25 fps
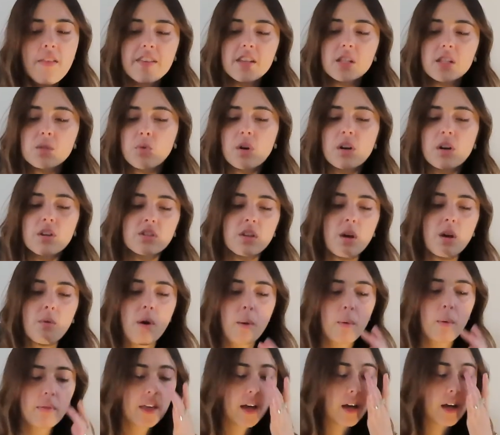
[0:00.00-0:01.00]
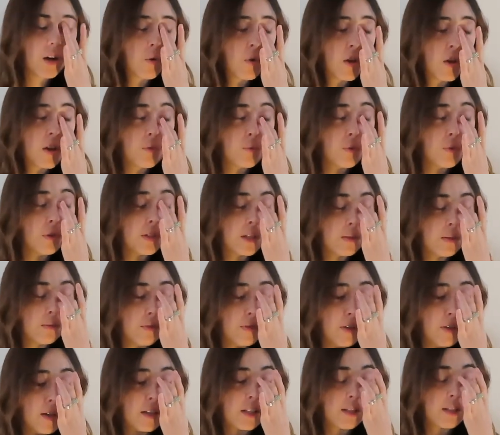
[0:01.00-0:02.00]
This works so well with that Queen of Wands in
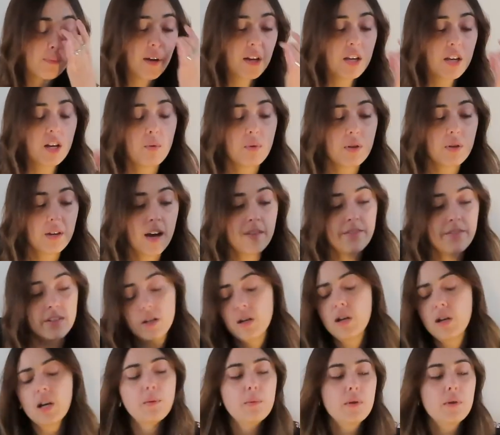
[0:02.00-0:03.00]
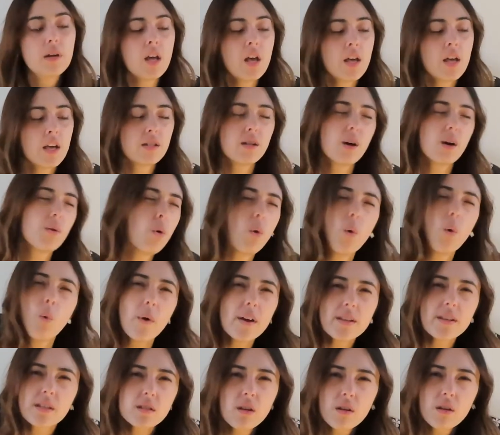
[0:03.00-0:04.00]
reverse about, you know, when you have an argument, you don't
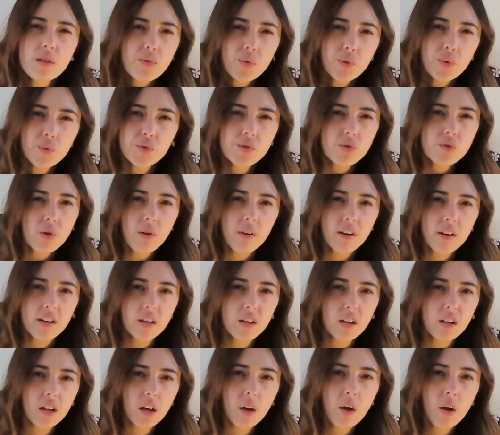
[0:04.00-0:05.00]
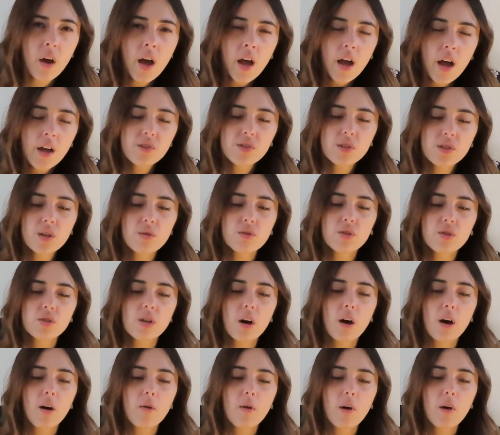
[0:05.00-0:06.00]
always know the full story, do you? And so you
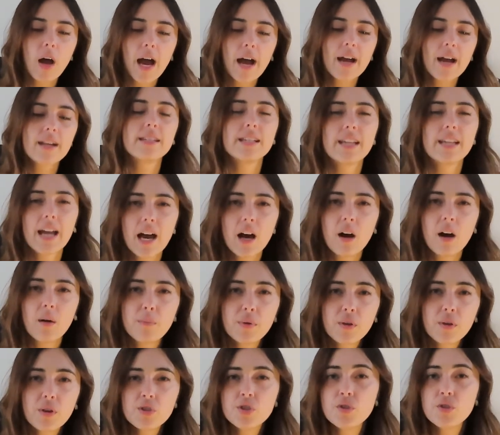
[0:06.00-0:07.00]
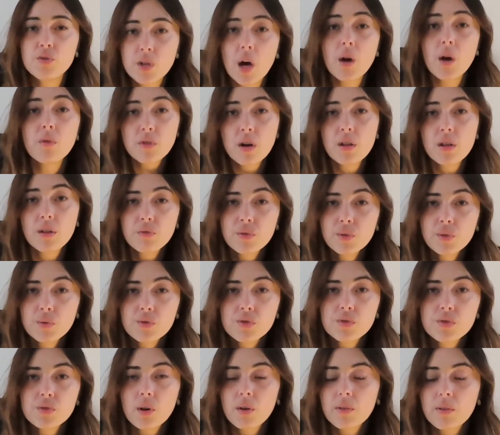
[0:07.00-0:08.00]
start acting out because you don't know the full
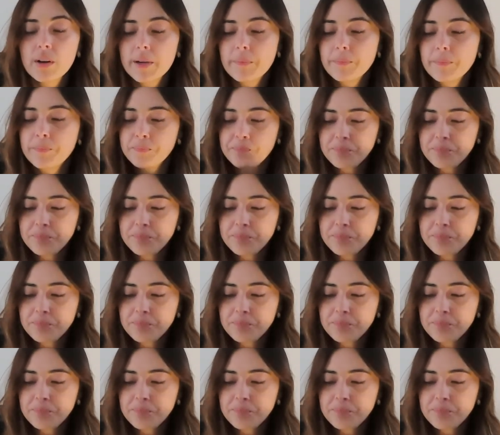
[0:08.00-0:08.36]
story.